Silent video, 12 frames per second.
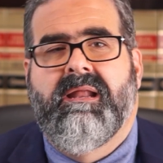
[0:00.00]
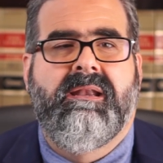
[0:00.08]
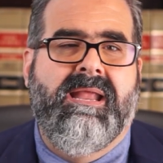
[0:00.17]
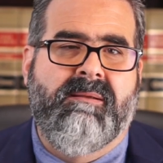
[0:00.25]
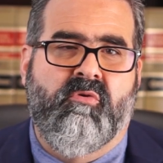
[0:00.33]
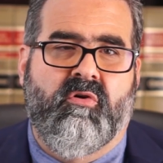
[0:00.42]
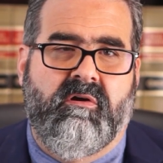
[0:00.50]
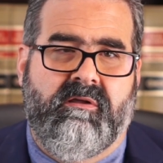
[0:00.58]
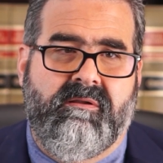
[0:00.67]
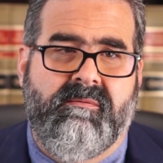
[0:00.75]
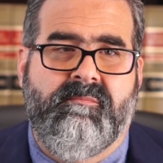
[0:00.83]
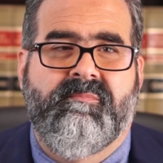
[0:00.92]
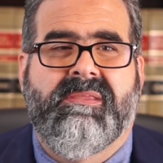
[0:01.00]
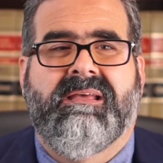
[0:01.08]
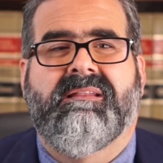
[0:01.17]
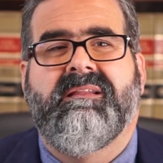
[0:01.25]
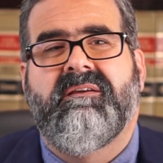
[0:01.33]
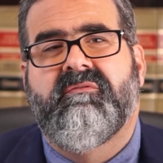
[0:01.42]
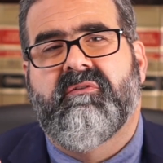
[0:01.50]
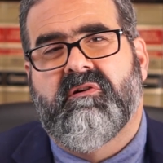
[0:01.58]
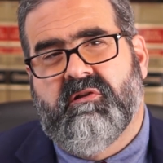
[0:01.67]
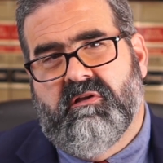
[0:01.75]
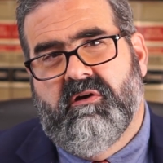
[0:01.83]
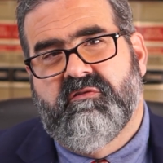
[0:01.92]
Neighborhood. Live
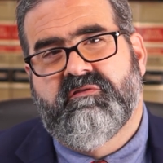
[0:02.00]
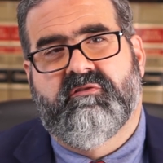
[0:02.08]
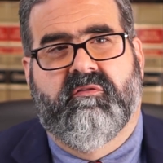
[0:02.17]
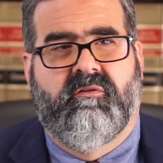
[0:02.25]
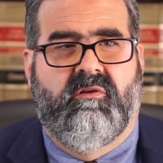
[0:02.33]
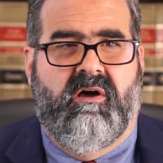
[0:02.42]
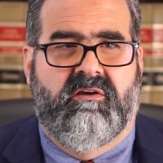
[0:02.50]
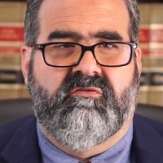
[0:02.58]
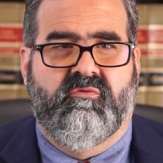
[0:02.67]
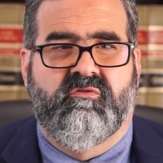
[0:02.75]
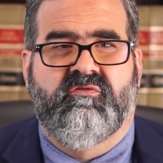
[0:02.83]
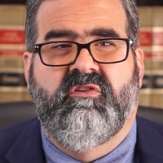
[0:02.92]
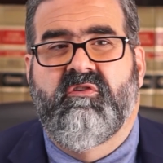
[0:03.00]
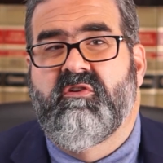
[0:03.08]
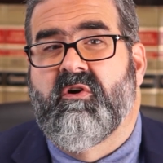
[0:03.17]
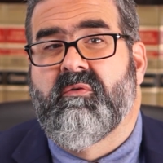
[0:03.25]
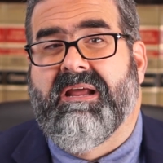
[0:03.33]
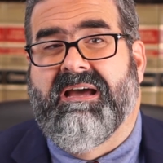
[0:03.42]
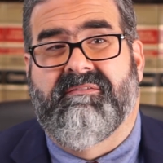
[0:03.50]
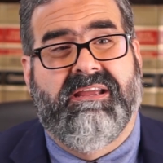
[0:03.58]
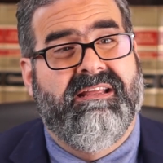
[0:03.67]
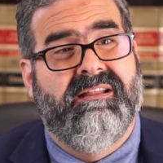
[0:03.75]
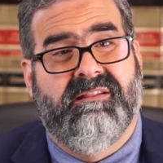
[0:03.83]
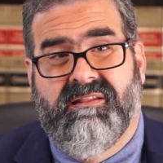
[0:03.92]
close to the law school so you don't have
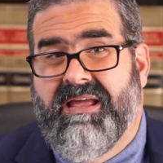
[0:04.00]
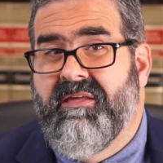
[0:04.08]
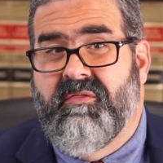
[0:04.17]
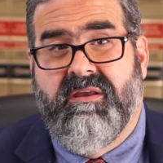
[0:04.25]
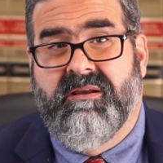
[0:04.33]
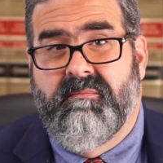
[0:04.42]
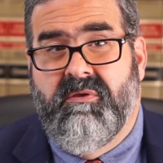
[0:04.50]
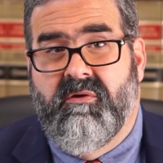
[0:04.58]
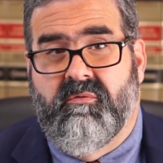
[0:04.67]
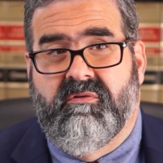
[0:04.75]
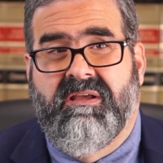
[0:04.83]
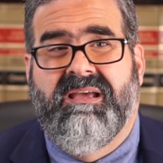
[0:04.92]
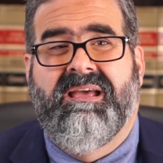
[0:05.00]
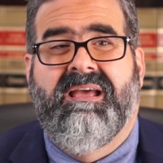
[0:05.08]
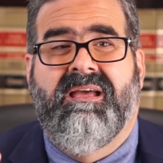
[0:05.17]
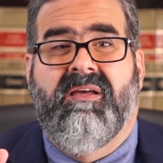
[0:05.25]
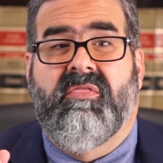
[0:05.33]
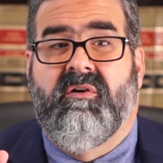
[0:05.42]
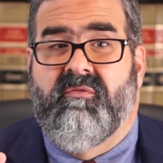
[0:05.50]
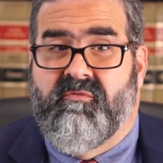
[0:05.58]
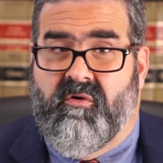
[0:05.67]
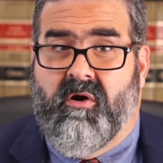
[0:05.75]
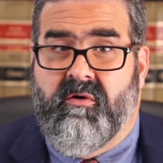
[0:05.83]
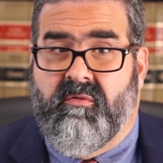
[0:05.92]
a lengthy commute. The
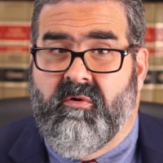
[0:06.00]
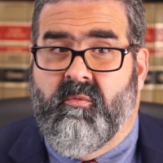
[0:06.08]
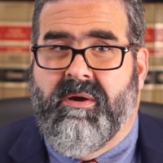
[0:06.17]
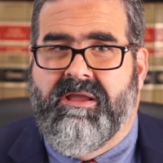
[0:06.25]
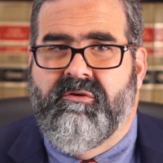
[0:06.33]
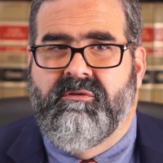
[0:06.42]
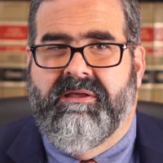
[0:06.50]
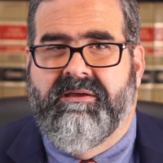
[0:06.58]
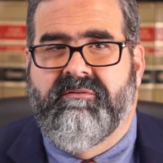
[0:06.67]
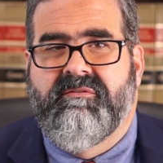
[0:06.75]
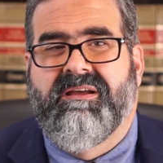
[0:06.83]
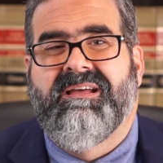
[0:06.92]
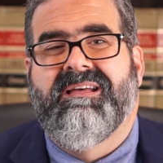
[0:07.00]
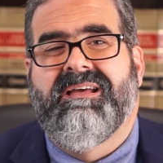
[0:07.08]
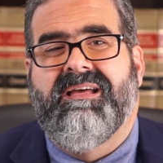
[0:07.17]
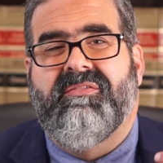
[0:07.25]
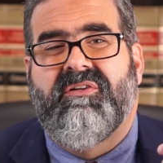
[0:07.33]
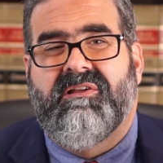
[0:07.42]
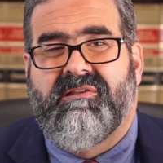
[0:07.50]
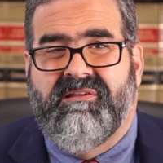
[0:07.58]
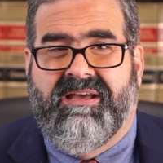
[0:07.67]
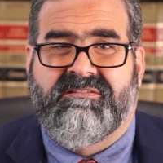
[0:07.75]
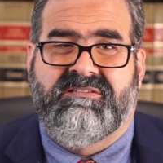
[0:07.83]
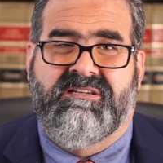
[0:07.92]
farther away you live, the
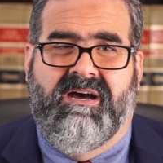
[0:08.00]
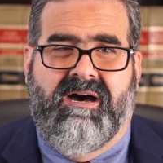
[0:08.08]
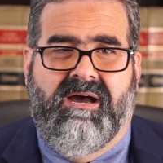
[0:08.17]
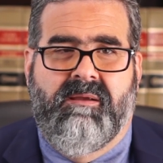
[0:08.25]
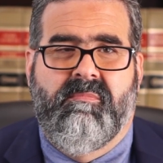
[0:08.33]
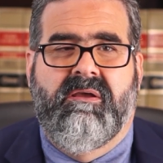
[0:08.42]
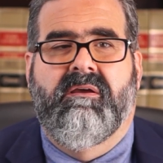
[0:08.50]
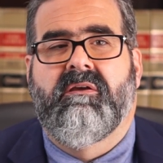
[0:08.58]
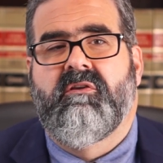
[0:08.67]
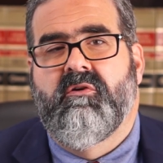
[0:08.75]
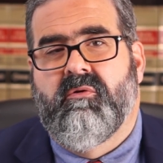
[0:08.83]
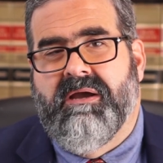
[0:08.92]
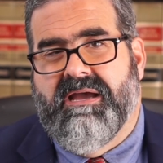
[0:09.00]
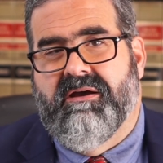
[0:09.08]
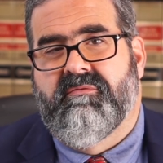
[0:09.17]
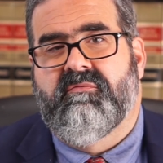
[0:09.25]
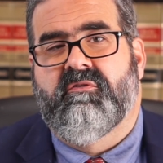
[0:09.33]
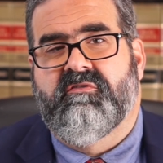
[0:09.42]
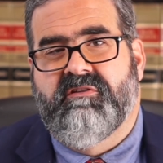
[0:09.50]
less time you'll have for